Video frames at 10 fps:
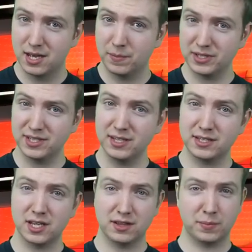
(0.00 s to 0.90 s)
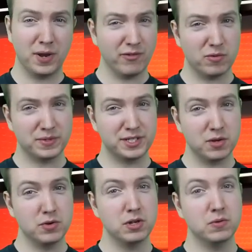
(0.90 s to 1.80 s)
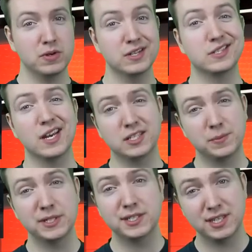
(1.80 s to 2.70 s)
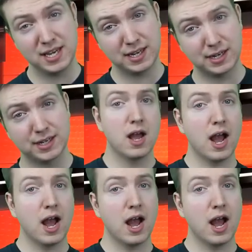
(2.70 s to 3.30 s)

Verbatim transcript: but since the platform is so new, it is yet to be seen.